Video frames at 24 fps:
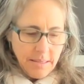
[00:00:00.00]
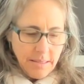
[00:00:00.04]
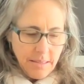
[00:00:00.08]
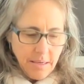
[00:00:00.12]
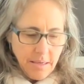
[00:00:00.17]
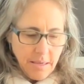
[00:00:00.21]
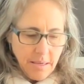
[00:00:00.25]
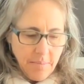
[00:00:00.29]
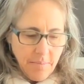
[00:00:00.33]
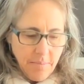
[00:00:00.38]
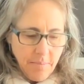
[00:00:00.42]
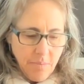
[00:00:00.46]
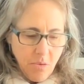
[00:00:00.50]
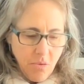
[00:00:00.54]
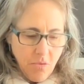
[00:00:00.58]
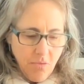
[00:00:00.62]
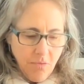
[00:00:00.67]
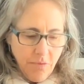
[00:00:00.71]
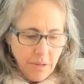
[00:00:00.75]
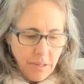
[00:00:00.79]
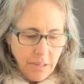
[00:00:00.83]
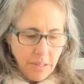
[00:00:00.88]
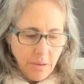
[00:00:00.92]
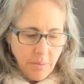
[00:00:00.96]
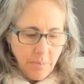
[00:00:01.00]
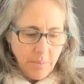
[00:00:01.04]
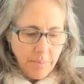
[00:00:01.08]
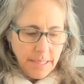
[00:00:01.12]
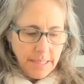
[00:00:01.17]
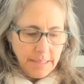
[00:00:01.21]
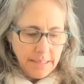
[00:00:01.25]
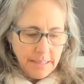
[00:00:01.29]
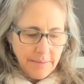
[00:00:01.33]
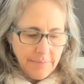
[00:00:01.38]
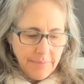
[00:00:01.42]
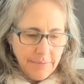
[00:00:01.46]
going to move a little
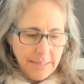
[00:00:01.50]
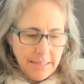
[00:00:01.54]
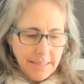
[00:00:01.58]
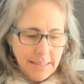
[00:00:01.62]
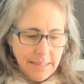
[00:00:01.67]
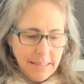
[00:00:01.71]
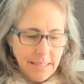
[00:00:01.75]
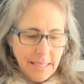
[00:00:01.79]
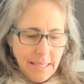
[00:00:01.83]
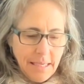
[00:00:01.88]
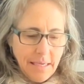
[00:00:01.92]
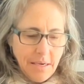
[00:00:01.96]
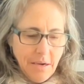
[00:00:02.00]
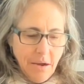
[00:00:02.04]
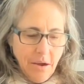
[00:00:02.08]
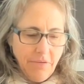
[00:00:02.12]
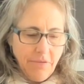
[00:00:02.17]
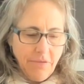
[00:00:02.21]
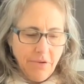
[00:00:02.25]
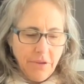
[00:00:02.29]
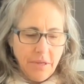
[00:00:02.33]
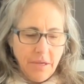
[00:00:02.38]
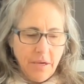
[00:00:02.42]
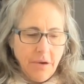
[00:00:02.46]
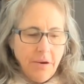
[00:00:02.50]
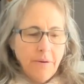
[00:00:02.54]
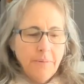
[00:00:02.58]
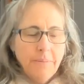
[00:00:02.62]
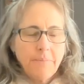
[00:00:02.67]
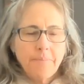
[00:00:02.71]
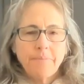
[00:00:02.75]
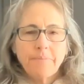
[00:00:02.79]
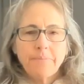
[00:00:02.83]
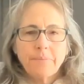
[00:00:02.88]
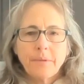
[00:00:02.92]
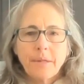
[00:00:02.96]
piece of seed off of there.
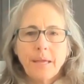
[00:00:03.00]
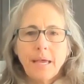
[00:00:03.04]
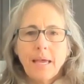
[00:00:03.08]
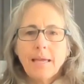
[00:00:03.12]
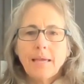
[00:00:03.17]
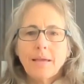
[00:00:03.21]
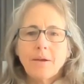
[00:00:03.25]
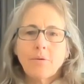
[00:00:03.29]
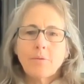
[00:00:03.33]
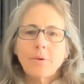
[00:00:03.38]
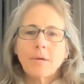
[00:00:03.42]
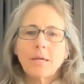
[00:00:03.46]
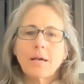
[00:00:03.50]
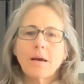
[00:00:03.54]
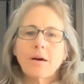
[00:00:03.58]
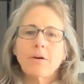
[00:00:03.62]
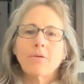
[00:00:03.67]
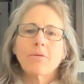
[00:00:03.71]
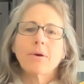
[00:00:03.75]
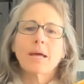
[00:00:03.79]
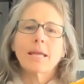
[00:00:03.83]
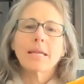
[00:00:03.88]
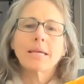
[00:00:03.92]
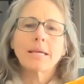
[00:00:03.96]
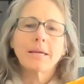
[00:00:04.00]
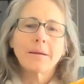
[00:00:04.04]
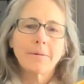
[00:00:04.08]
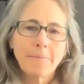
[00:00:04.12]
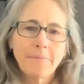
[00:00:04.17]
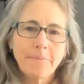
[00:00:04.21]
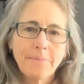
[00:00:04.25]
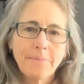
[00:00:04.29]
Okay, here we go. Ready?